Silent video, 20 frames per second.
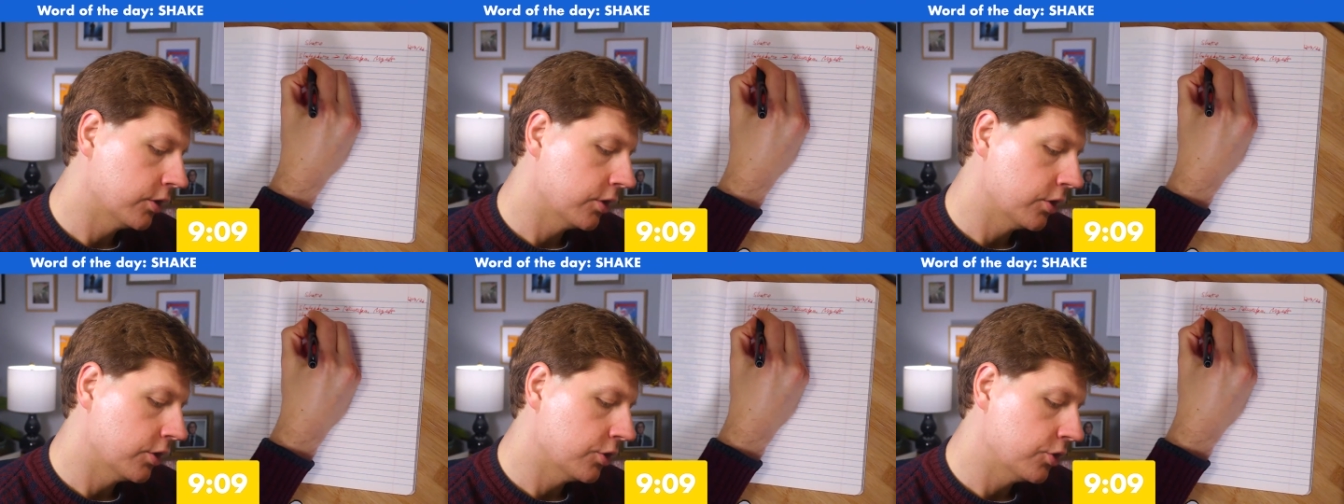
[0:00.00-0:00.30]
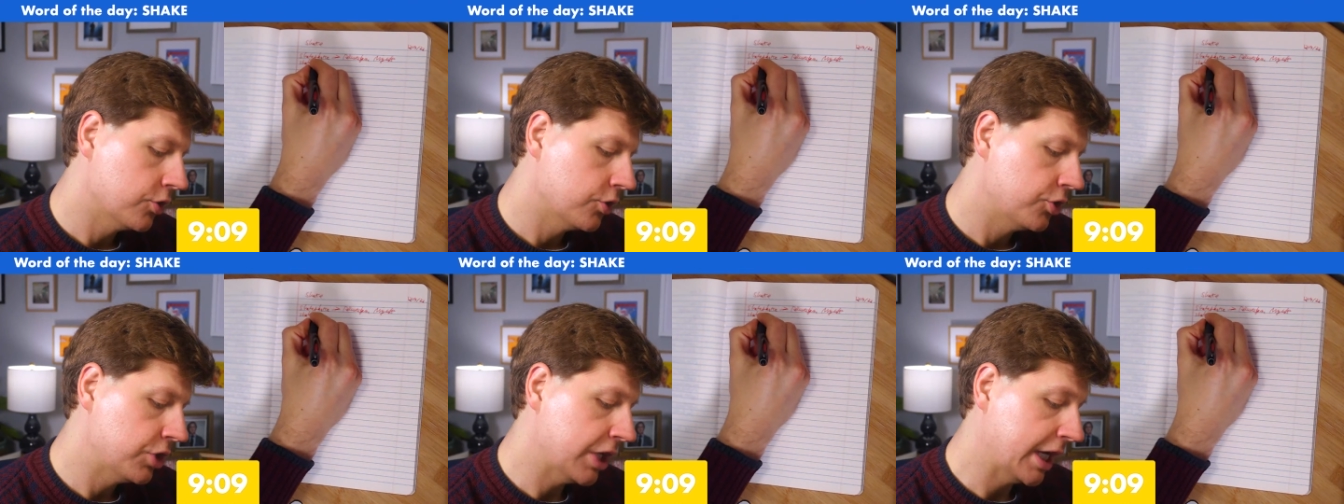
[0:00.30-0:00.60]

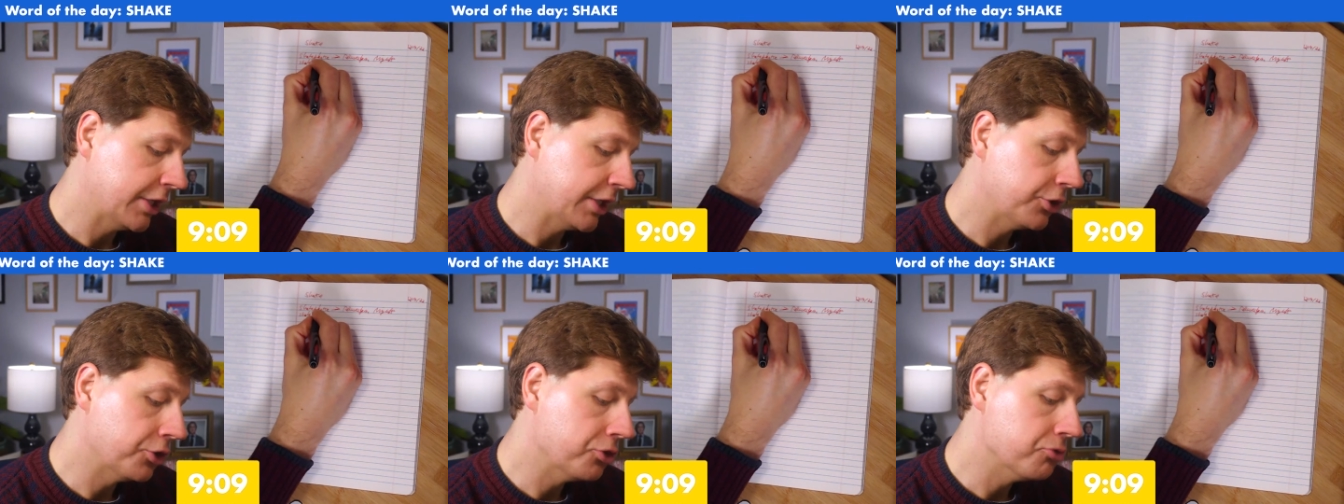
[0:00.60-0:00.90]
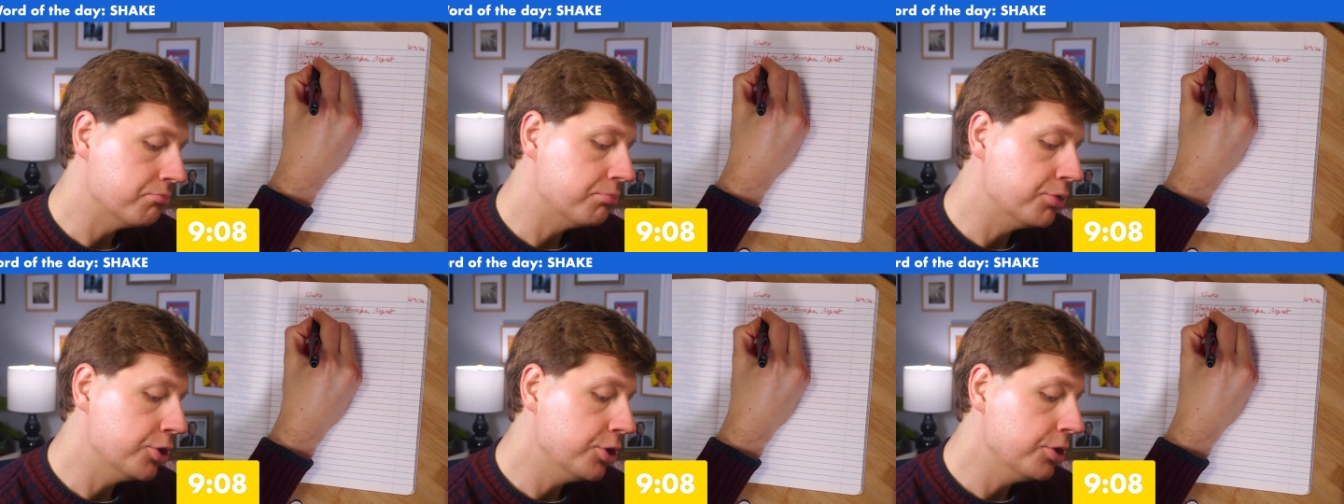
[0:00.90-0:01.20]
Shake
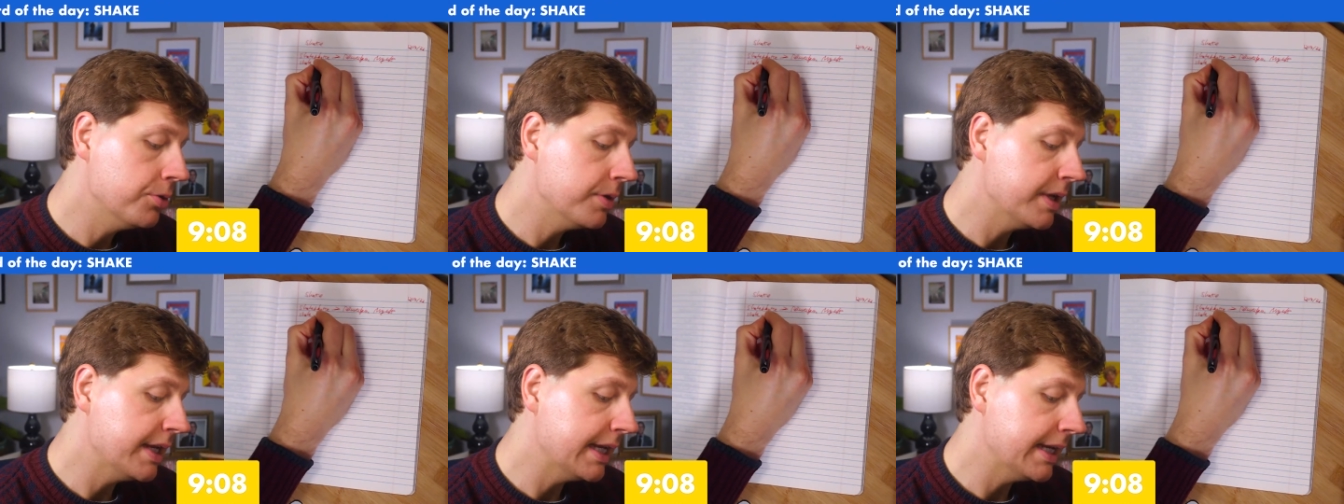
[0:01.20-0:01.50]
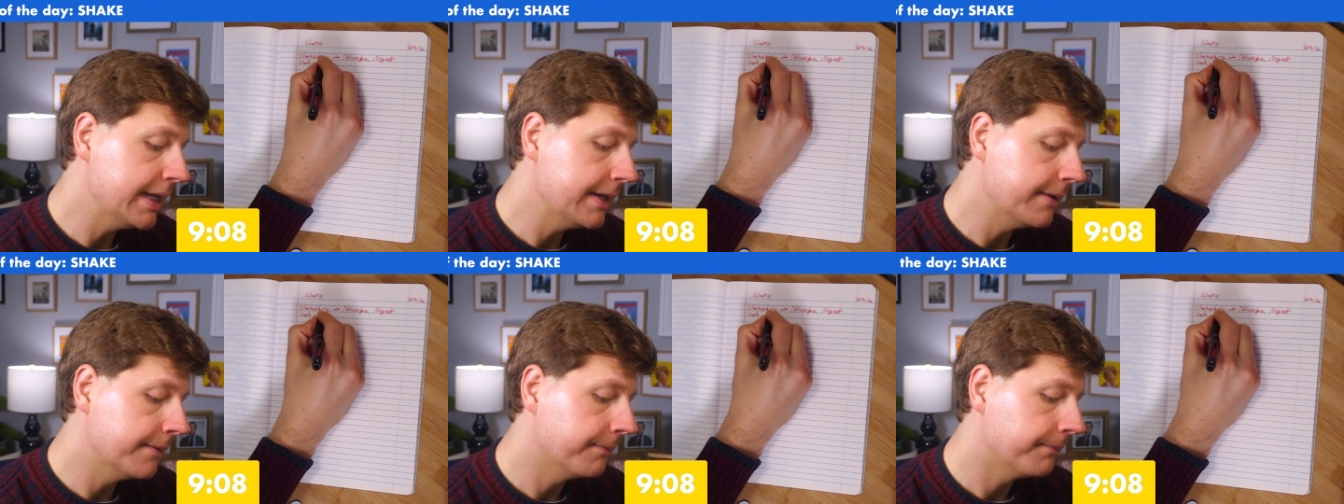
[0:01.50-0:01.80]
your
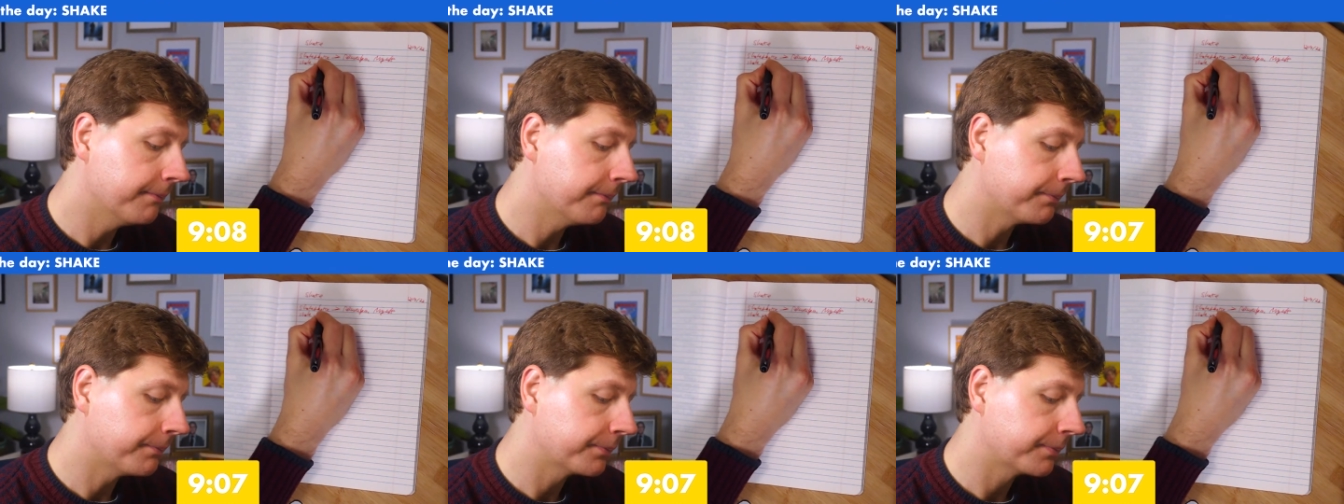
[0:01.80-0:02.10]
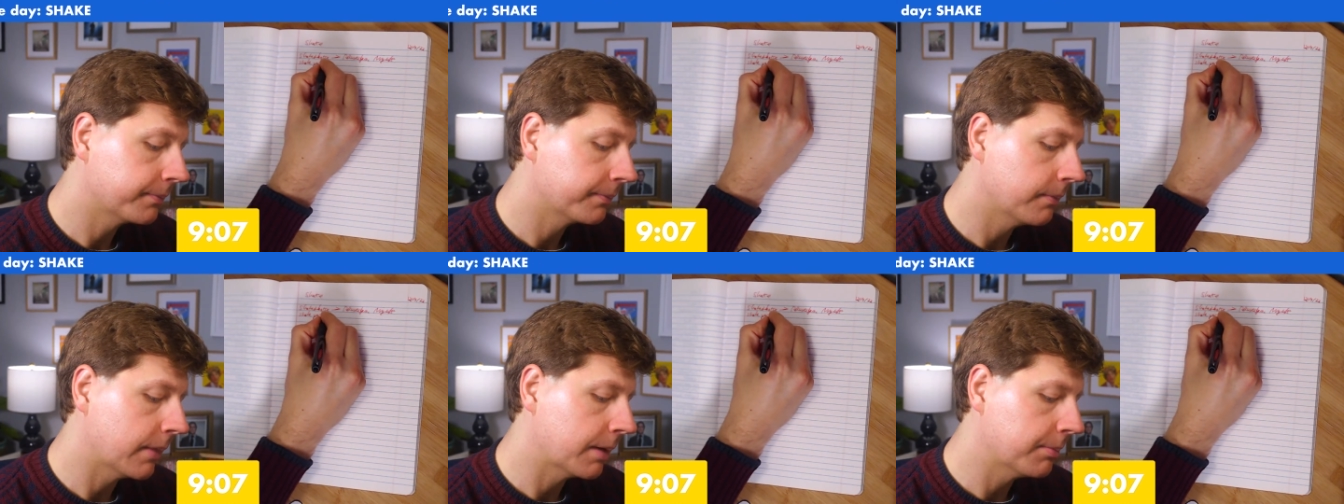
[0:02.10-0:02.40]
booty.
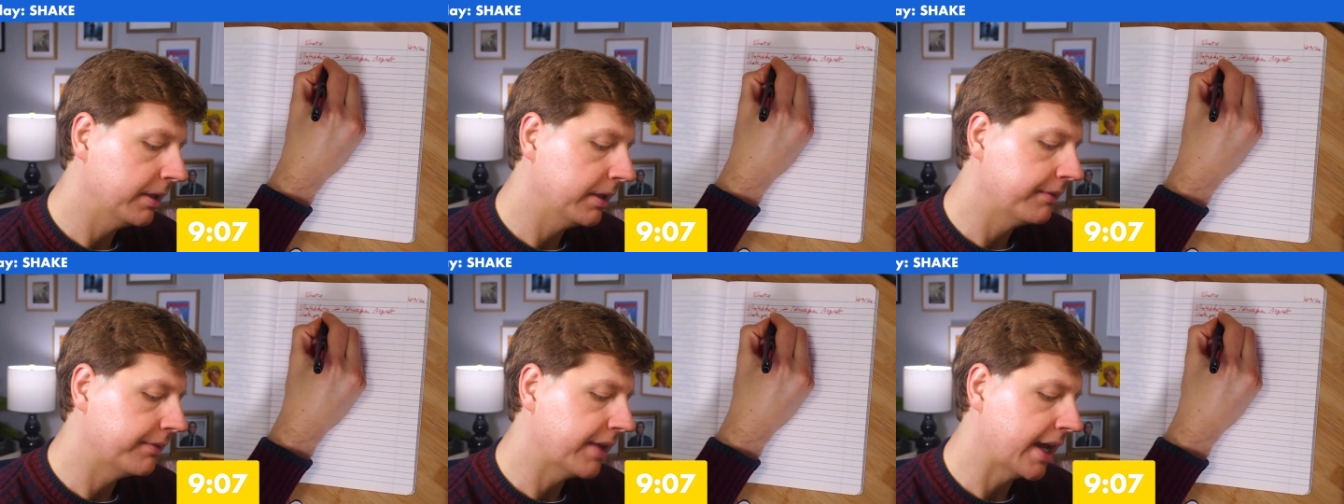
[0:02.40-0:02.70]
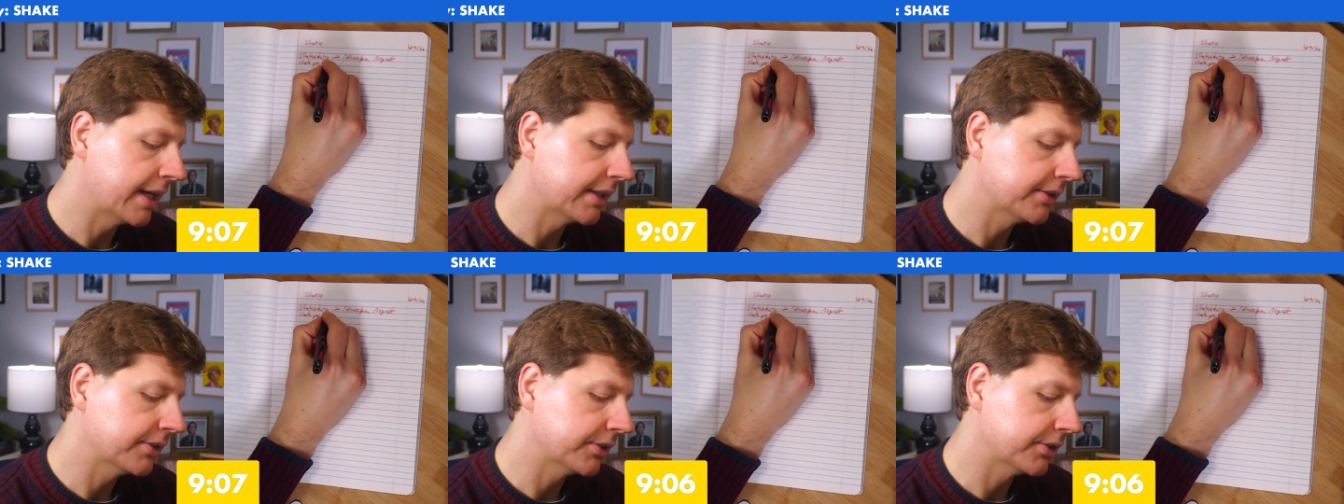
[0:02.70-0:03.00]
I believe
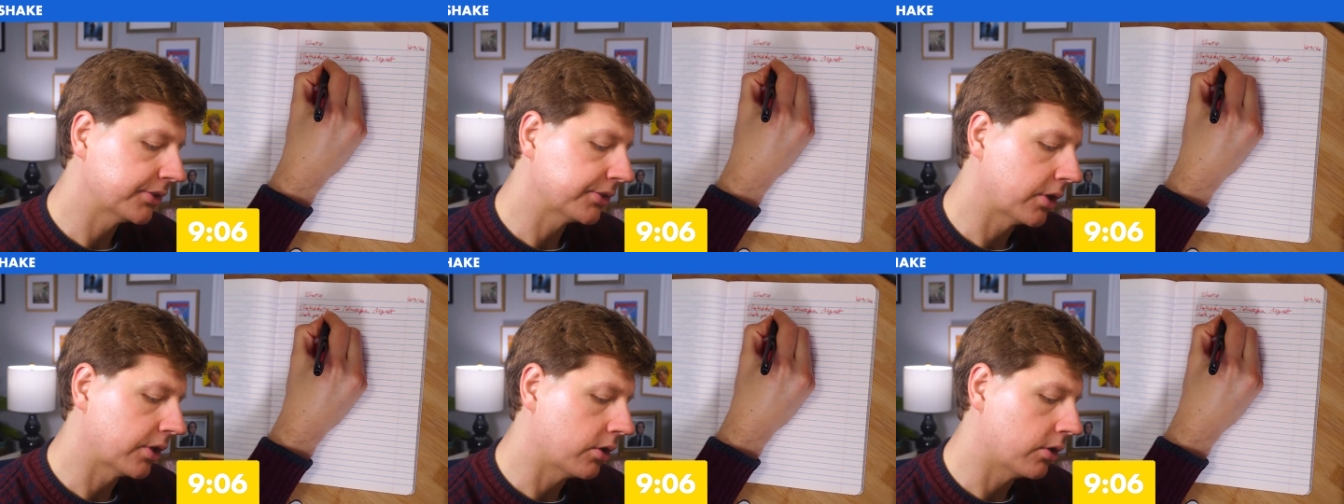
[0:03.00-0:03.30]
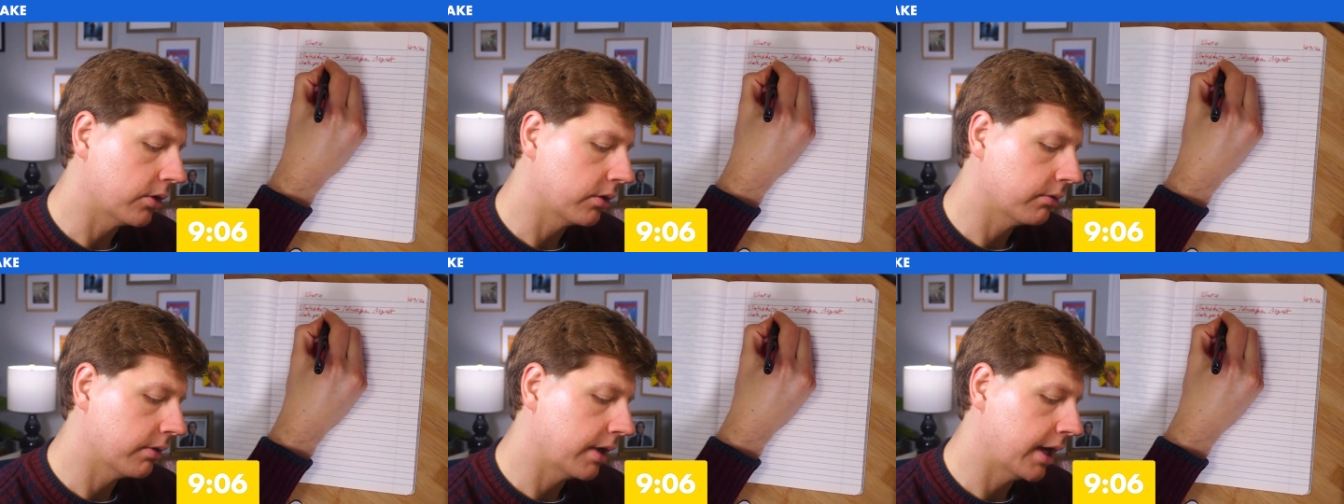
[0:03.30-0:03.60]
that is a
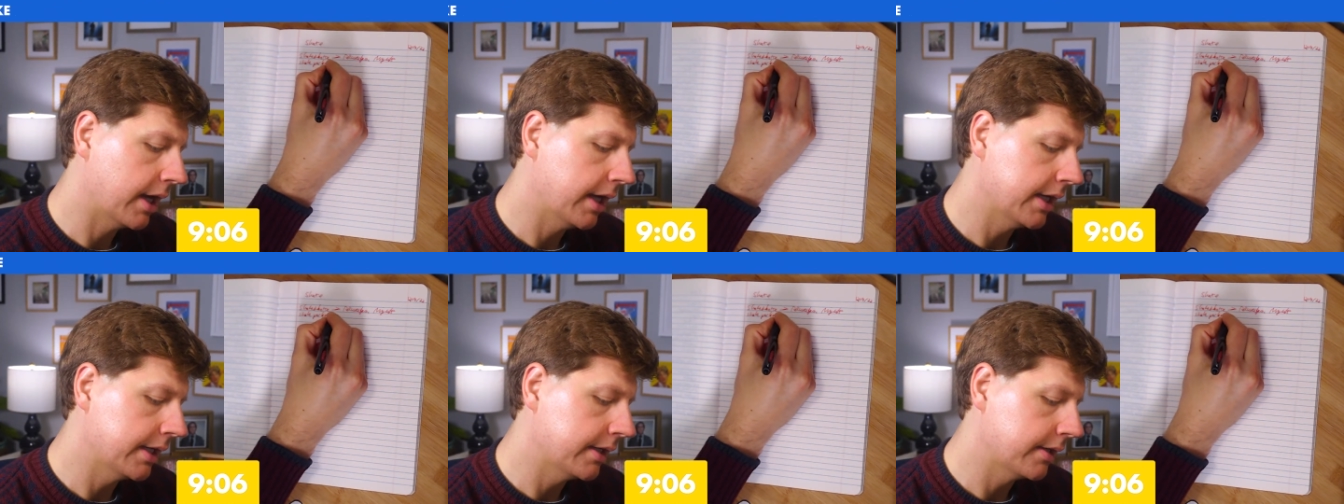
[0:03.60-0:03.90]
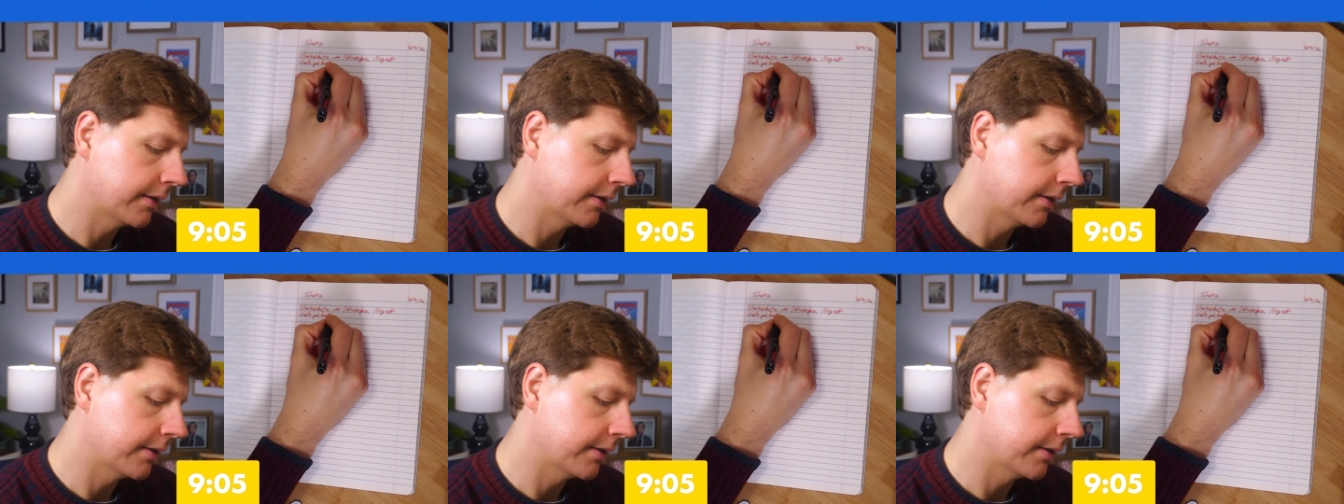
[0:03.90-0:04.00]
song, right?